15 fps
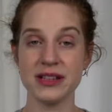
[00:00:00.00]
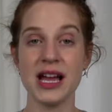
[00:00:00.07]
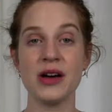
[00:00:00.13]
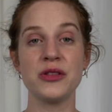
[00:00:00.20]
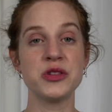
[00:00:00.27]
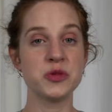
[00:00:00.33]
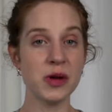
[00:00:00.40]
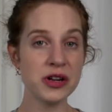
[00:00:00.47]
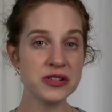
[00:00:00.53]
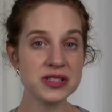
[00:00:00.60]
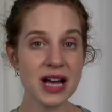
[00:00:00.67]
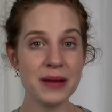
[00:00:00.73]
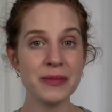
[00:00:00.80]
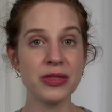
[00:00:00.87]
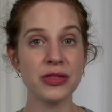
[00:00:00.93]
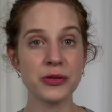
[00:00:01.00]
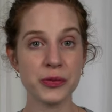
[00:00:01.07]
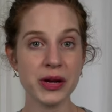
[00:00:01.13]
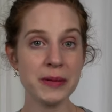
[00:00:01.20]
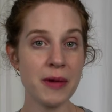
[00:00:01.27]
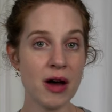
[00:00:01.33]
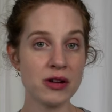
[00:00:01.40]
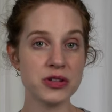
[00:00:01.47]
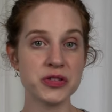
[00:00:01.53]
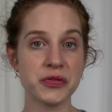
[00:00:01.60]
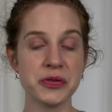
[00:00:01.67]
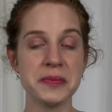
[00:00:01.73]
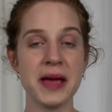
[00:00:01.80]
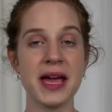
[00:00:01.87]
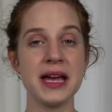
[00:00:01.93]
Now the sweaters come in three models
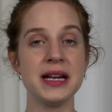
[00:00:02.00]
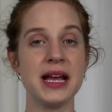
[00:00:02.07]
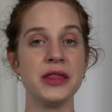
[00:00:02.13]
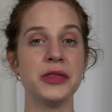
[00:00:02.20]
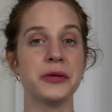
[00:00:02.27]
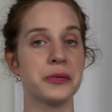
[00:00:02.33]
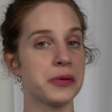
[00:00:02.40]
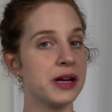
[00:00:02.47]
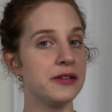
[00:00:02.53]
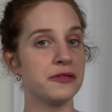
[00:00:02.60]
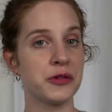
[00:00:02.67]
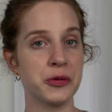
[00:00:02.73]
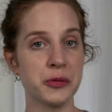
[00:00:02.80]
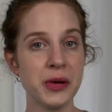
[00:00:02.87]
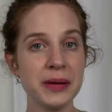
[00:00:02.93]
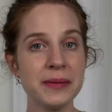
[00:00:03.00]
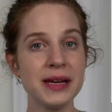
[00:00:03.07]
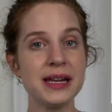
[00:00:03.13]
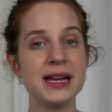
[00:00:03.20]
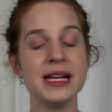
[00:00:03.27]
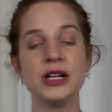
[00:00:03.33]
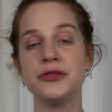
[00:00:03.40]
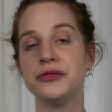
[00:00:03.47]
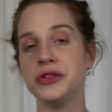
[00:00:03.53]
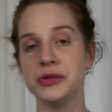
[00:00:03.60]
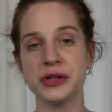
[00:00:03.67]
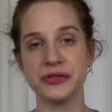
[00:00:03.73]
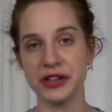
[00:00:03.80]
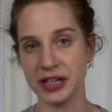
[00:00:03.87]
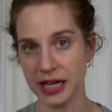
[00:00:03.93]
for men and three for women in a few
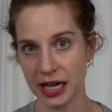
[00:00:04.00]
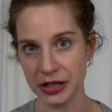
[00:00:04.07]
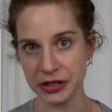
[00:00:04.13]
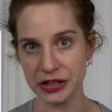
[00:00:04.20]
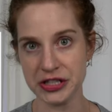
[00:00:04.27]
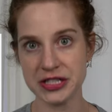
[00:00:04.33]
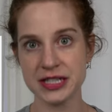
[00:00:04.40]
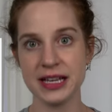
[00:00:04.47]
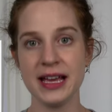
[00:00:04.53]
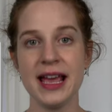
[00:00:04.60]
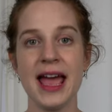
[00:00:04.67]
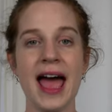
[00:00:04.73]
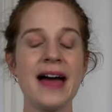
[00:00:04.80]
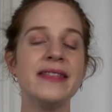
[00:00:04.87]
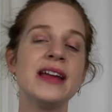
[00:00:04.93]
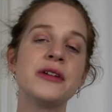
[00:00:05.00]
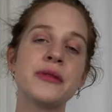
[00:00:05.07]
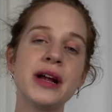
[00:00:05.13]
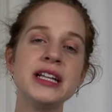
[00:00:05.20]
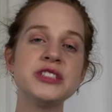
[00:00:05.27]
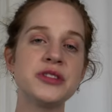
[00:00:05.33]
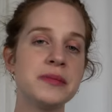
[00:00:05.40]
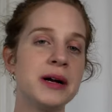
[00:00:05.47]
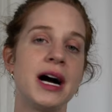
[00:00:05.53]
different colors, and they range from